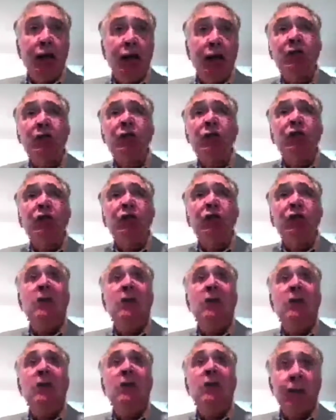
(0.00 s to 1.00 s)

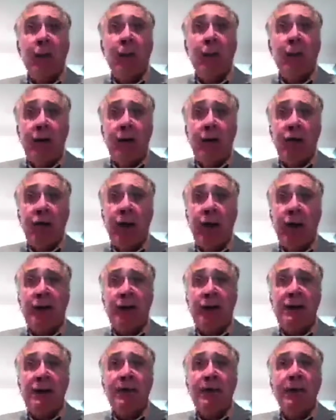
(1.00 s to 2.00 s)
HUS to typical
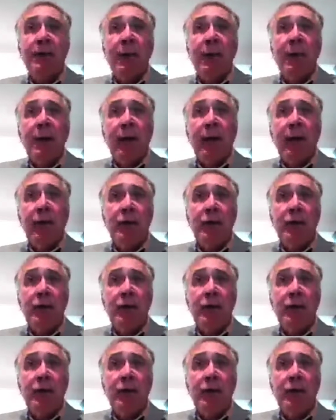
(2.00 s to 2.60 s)
HUS.